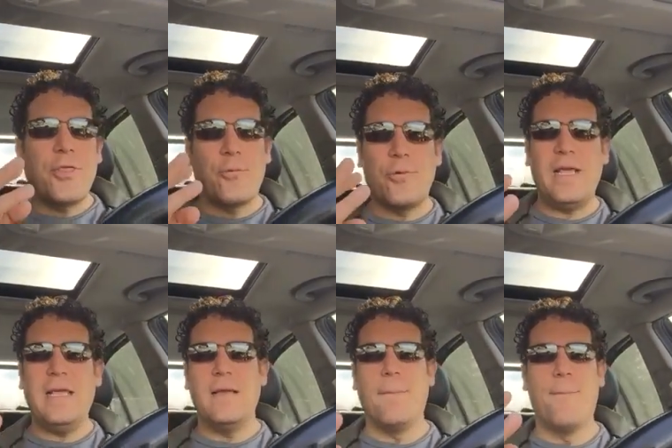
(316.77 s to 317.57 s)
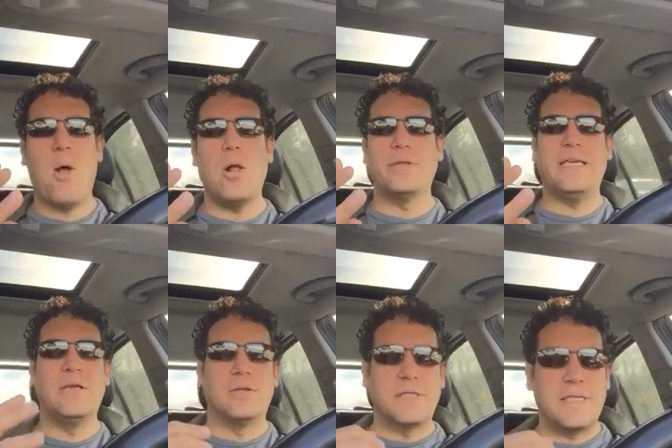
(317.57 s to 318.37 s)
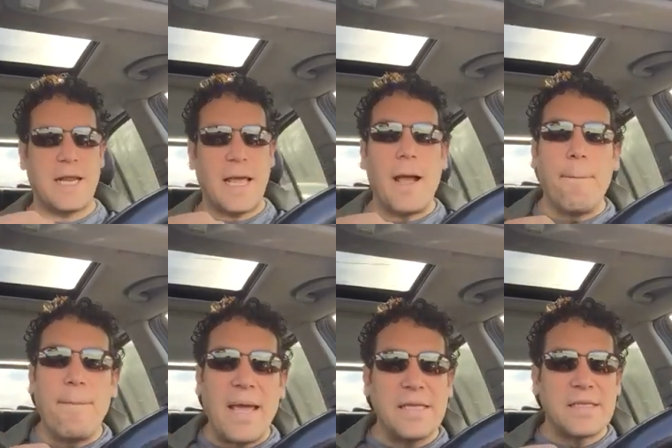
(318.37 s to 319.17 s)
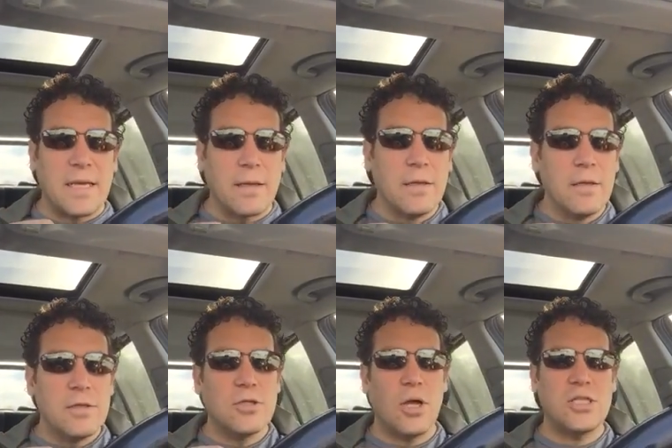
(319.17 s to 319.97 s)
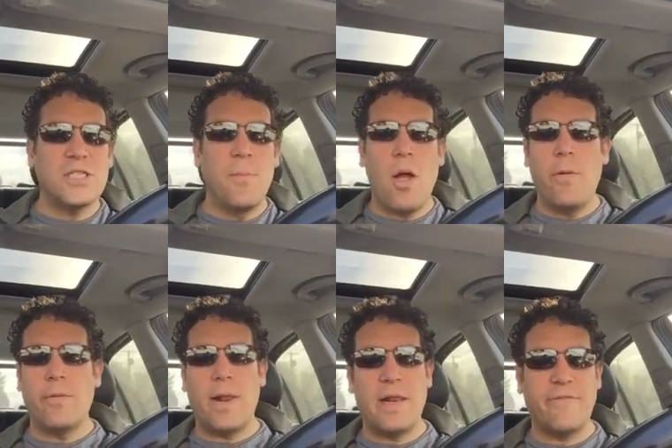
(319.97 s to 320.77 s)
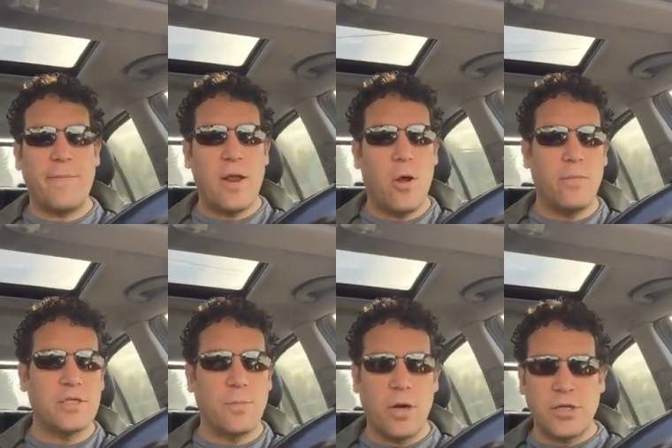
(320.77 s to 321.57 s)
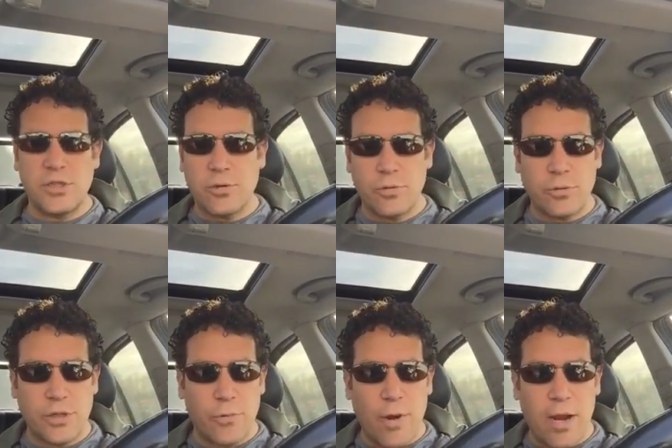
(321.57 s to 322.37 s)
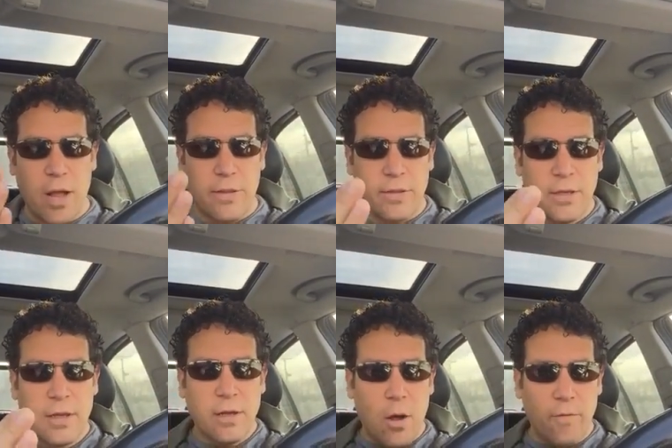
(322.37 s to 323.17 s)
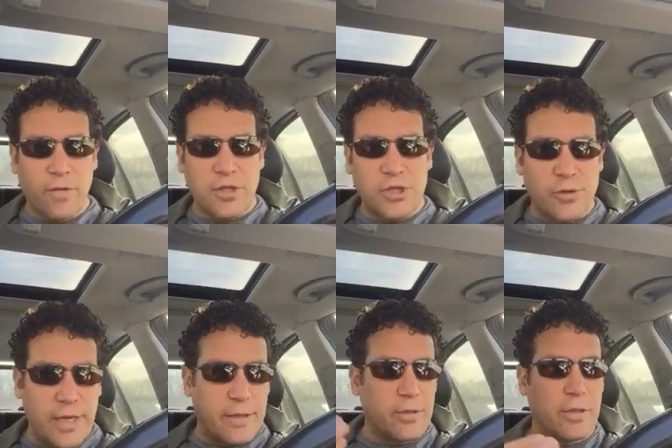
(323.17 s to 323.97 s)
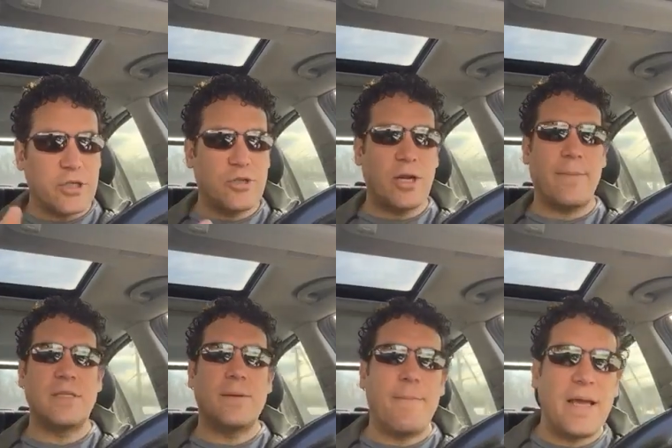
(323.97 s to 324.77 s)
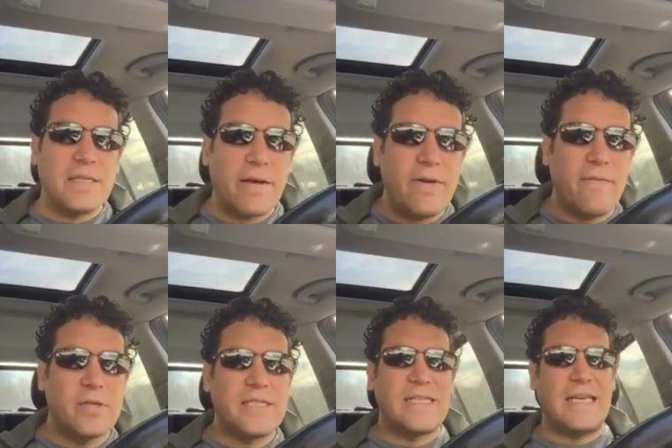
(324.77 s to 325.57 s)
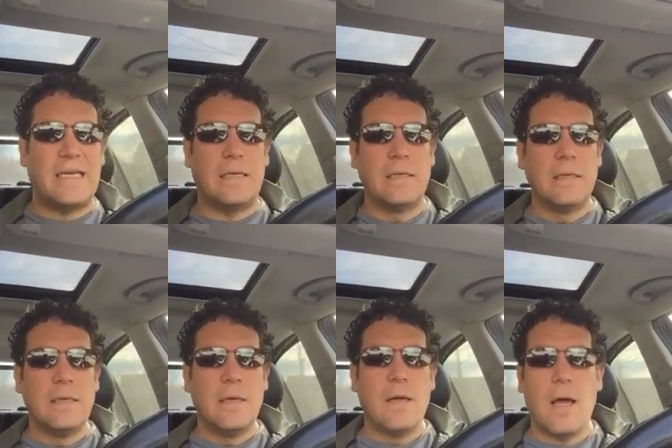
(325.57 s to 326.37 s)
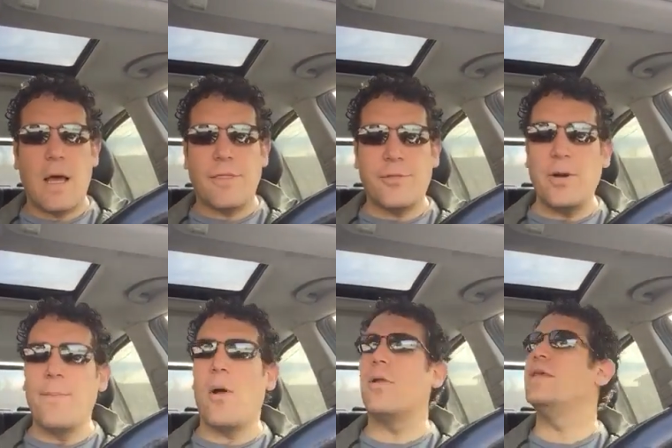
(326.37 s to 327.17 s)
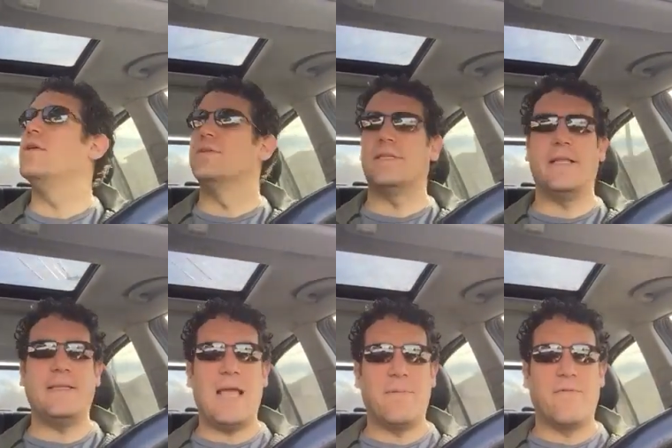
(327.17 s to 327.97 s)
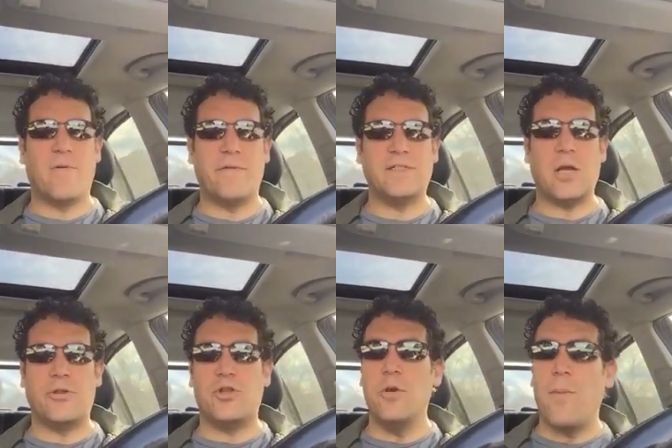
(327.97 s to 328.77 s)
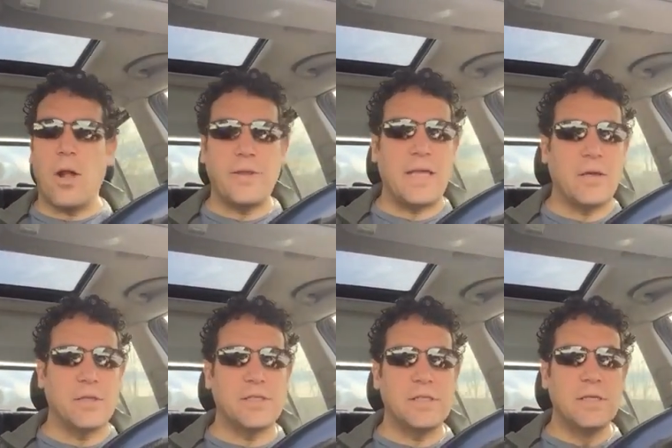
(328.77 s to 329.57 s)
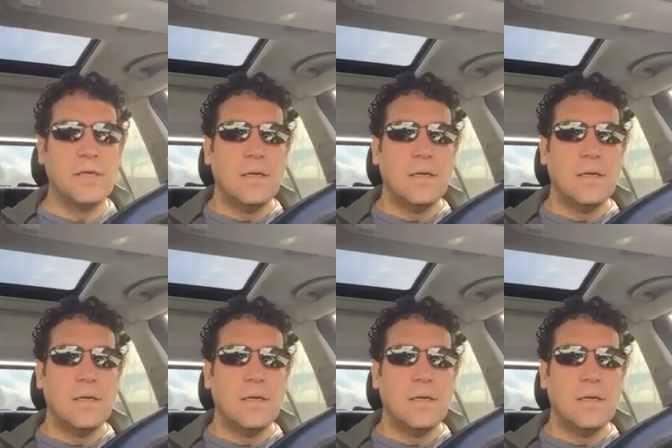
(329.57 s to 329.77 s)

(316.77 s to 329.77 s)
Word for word: three bald eagles today. Amazing. Saw a small one when I left my home this morning, just cruising right on over the street through the stream. It's amazing. I've never seen uh, three bald eagles in a day before. I saw two bald eagles